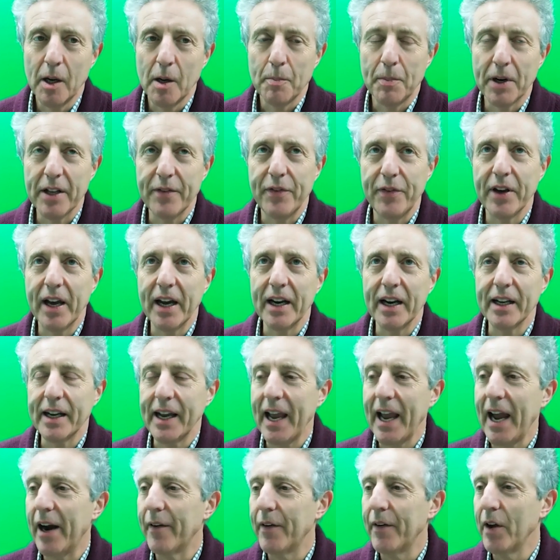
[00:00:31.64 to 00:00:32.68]
But if you're going to
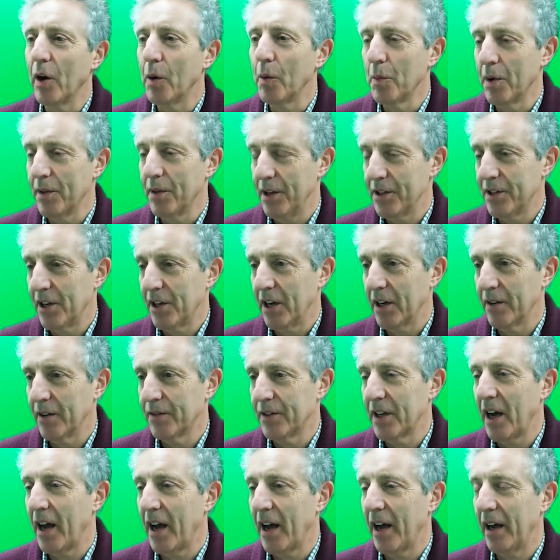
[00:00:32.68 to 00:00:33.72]
carry on with this kind of
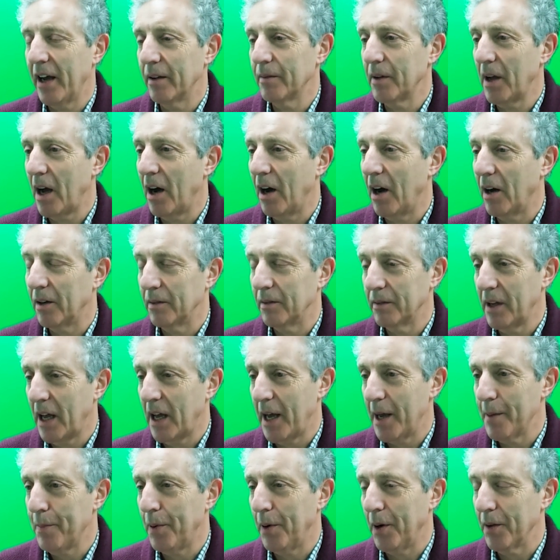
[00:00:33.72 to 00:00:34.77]
diet heart
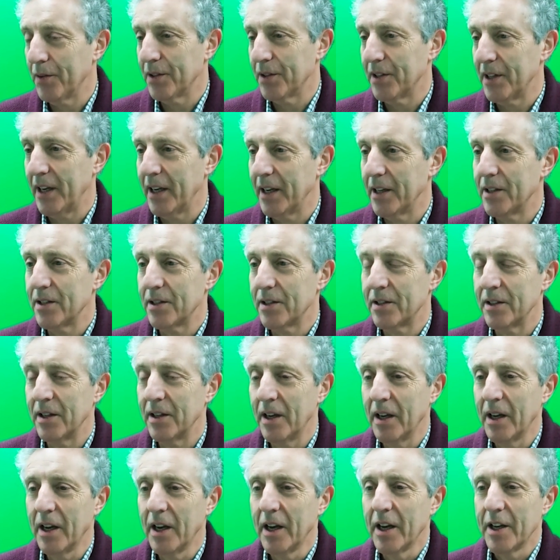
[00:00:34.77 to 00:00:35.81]
hypothesis,
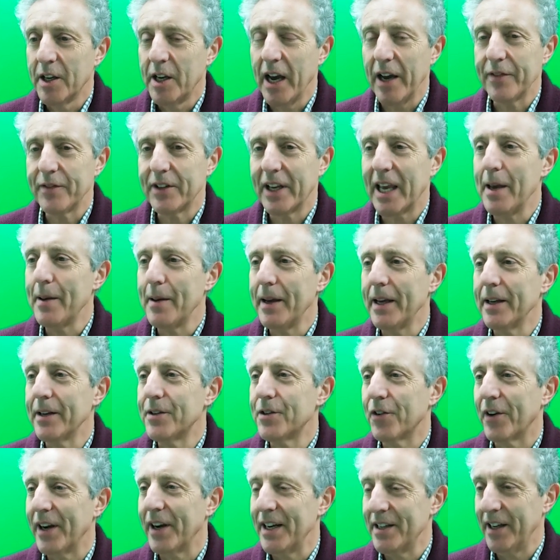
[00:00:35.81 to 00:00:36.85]
you have to keep
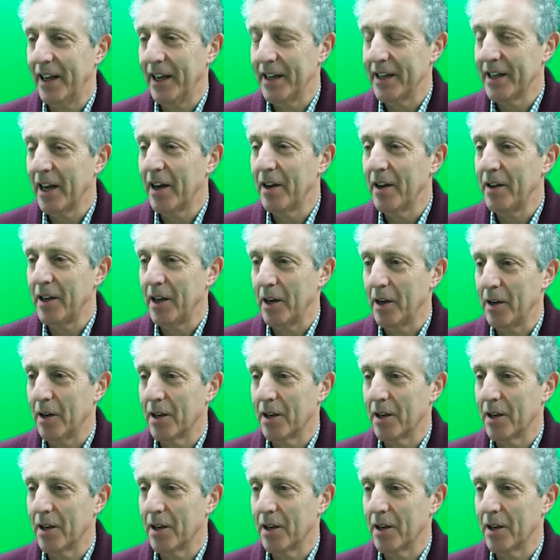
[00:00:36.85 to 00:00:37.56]
iterating it, don't you?